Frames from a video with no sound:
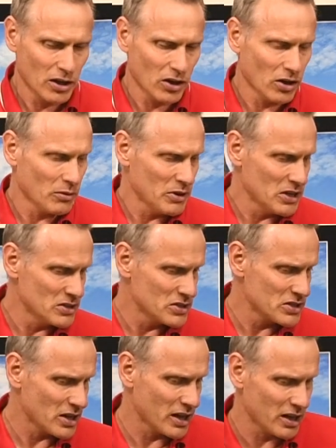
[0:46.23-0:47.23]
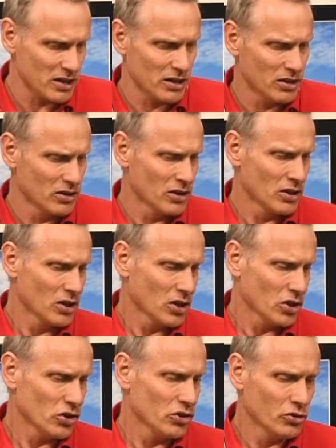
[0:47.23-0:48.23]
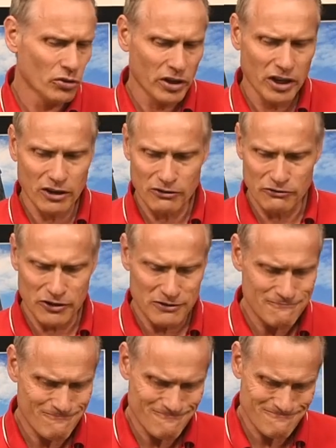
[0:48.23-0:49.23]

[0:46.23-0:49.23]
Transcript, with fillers: Uh, inside, you'll have